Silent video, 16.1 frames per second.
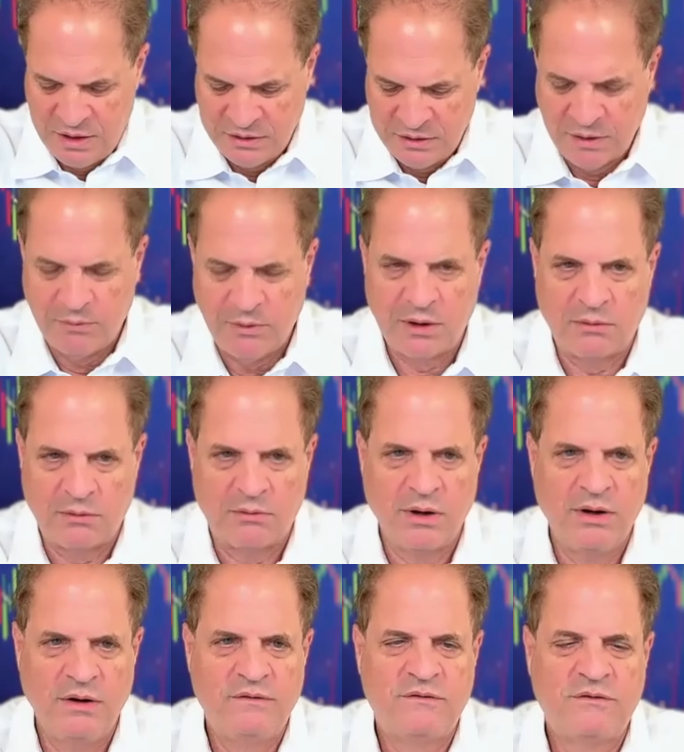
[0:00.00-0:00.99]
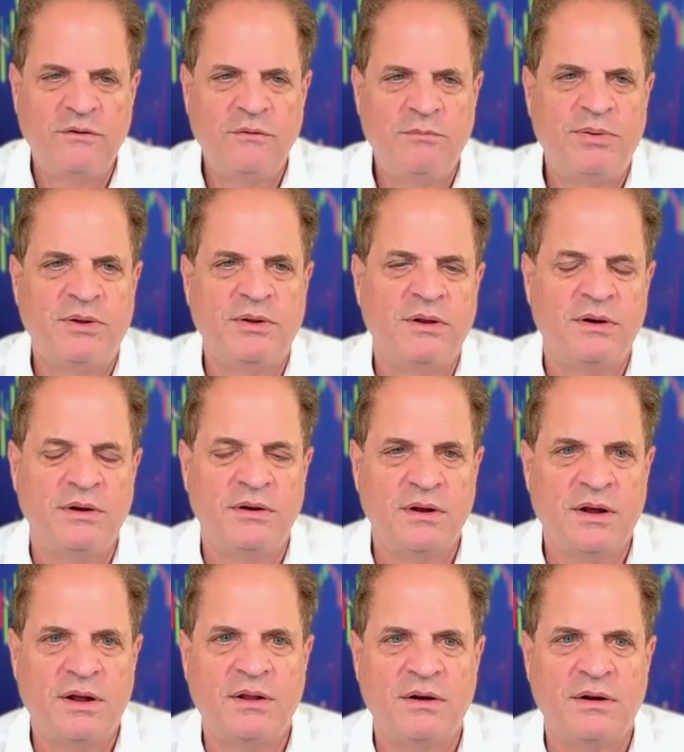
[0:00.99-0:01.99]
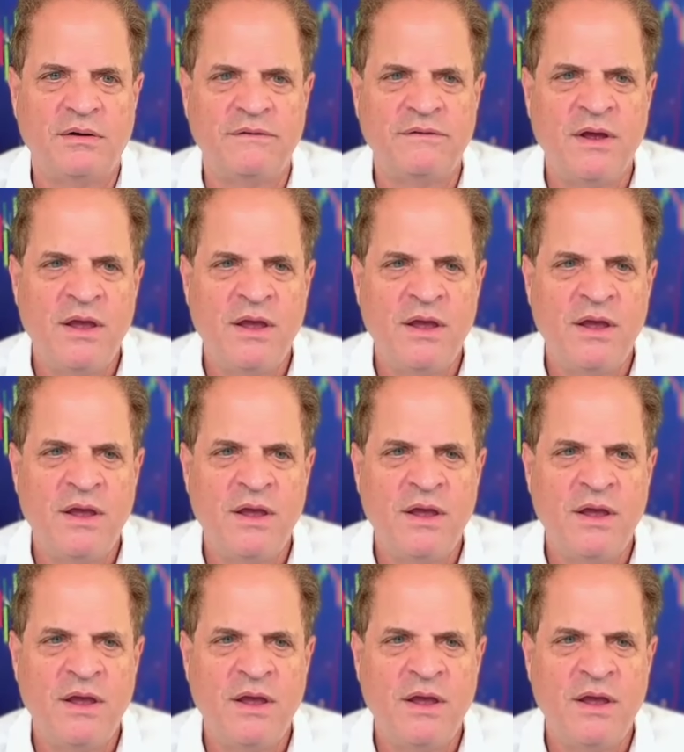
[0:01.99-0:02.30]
They want to raise two billion dollars.